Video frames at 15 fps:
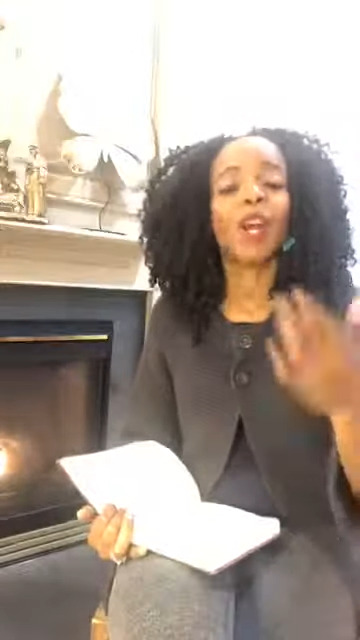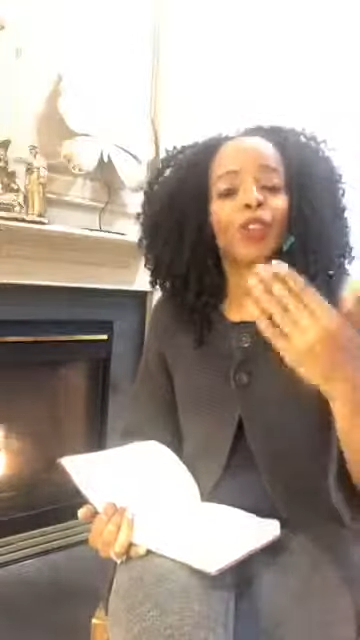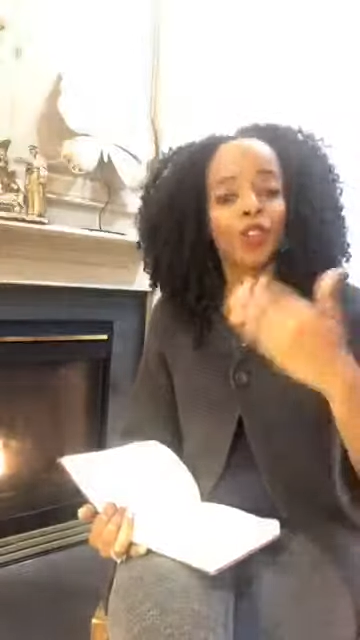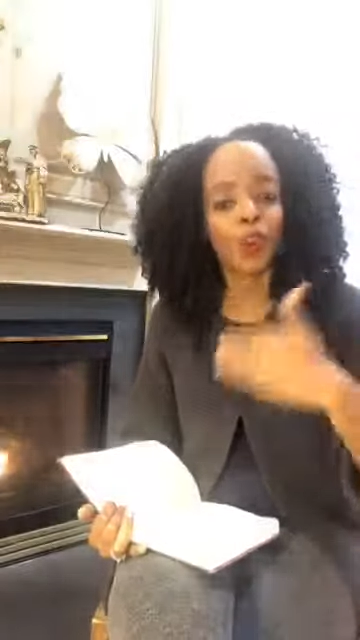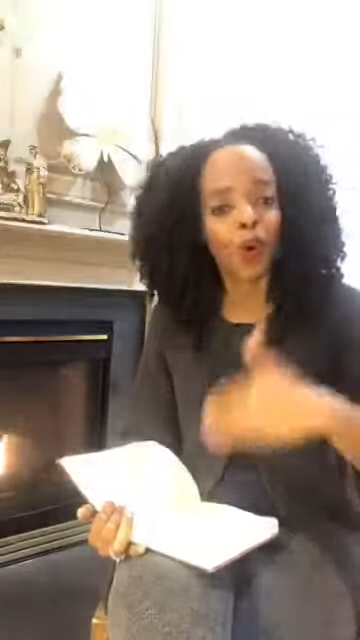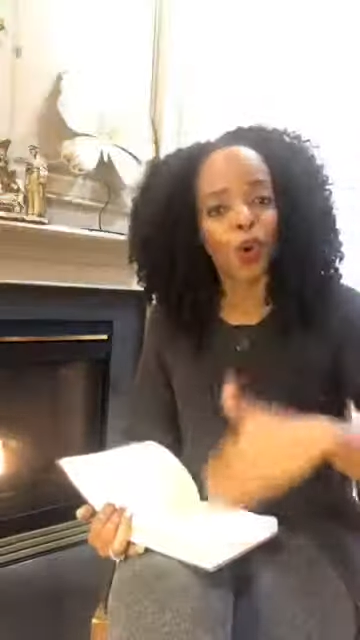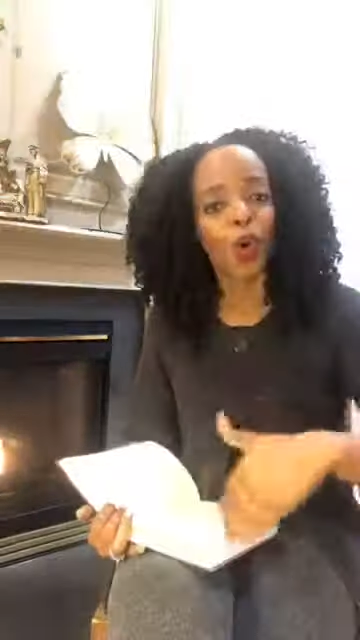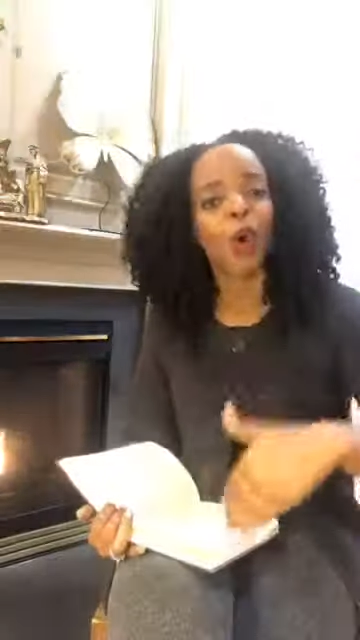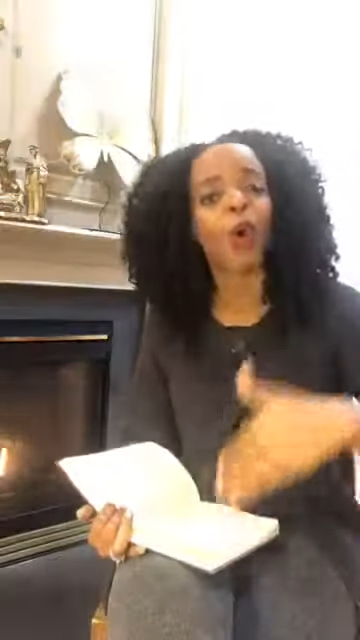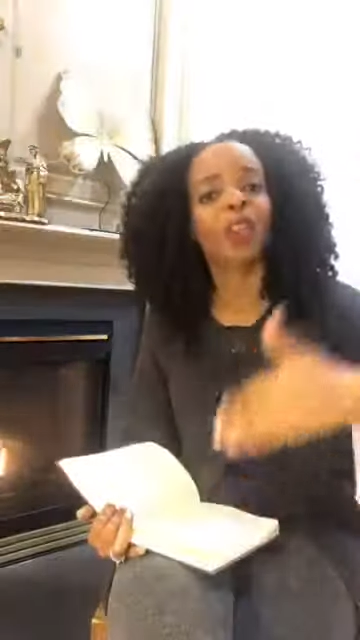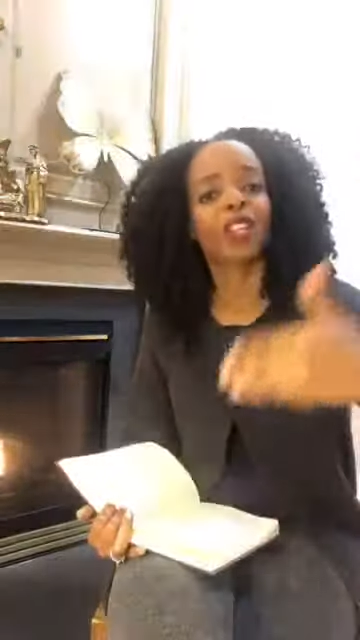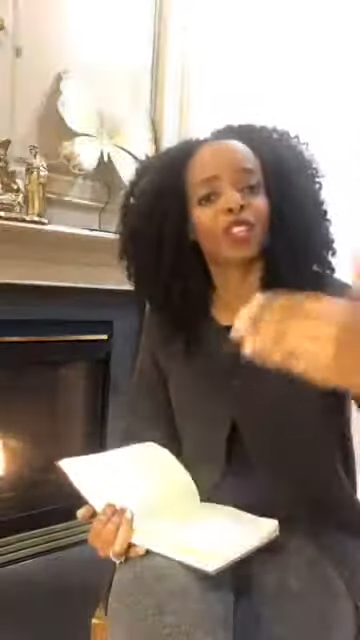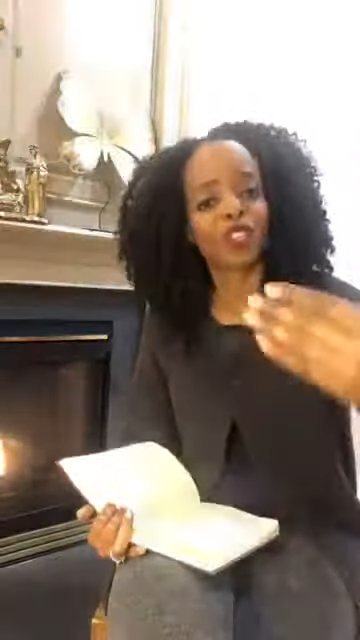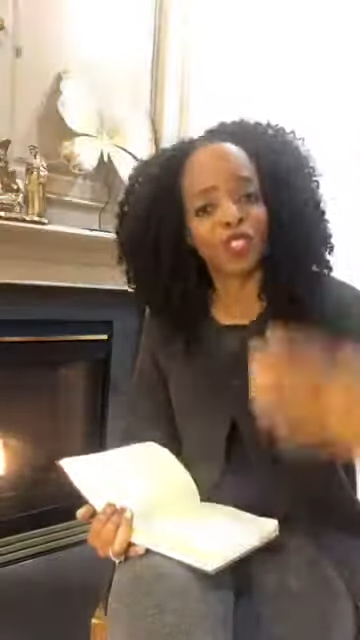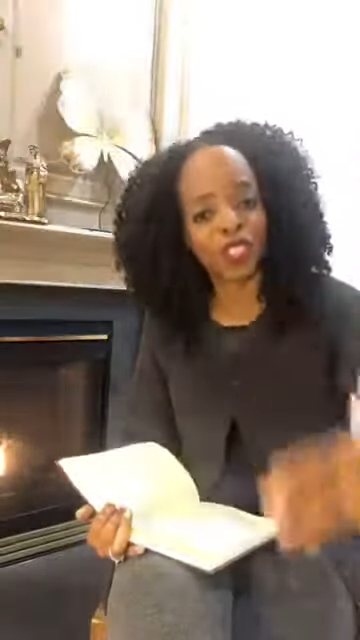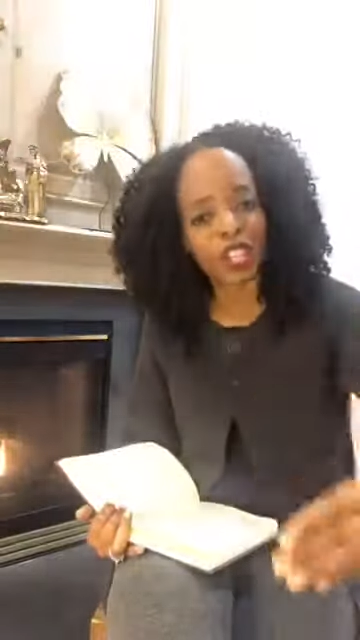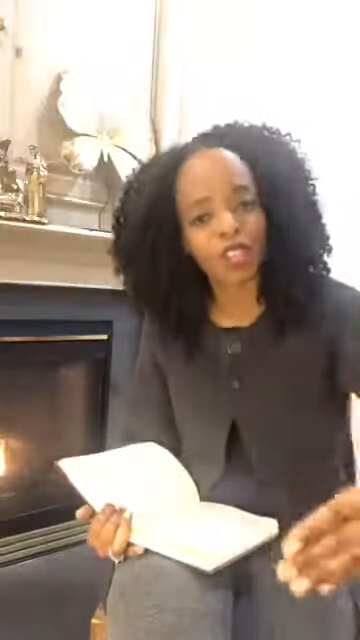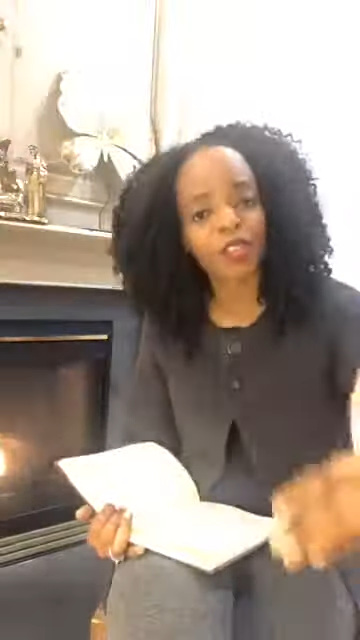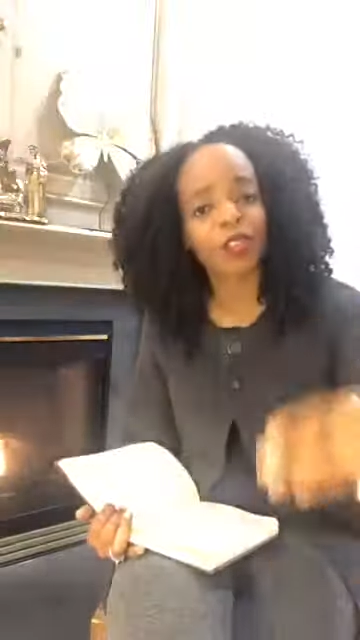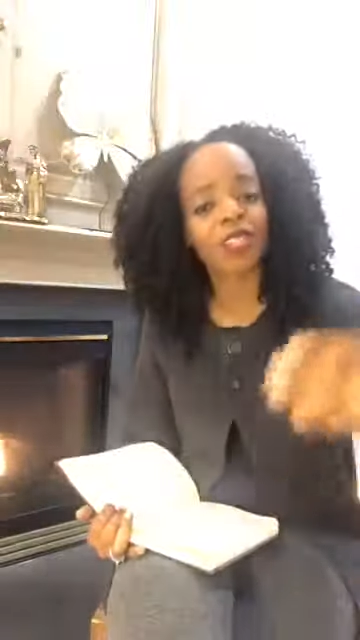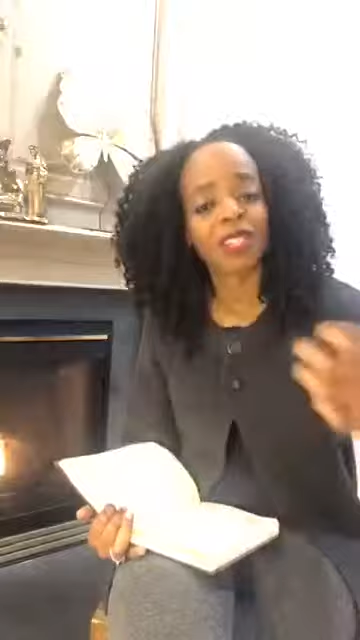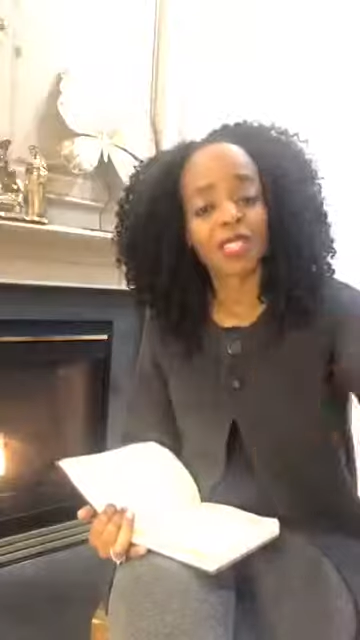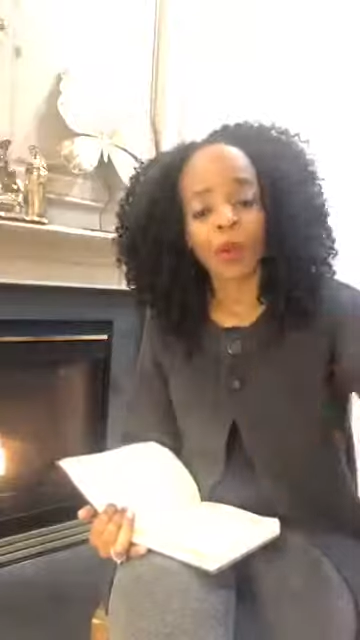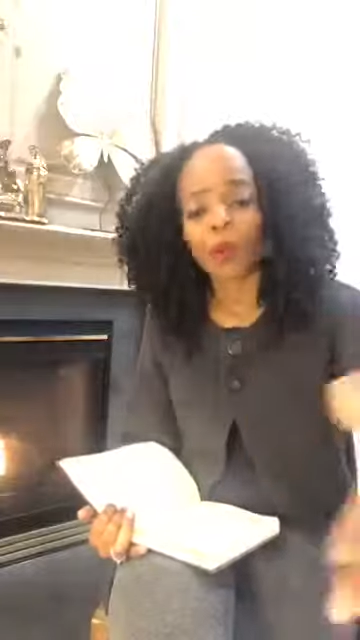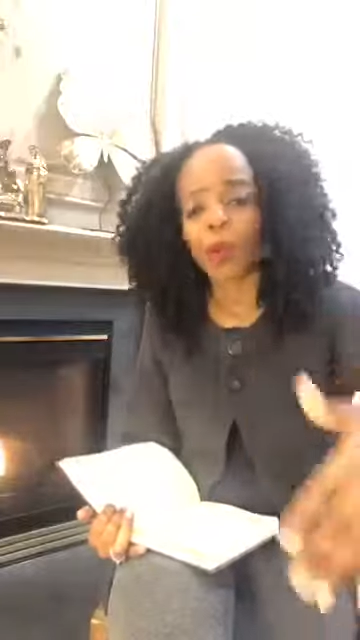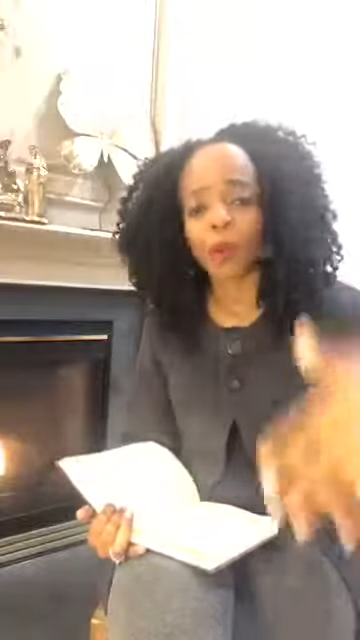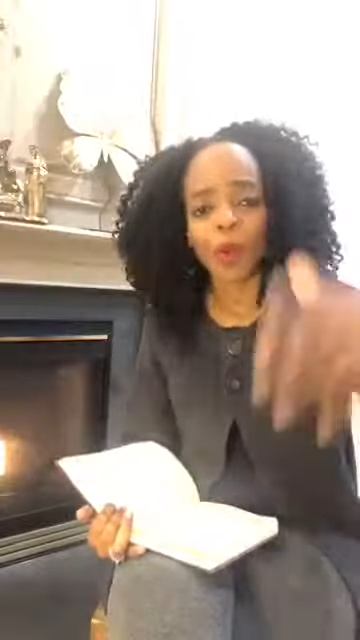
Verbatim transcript: you're on a trajectory somewhere.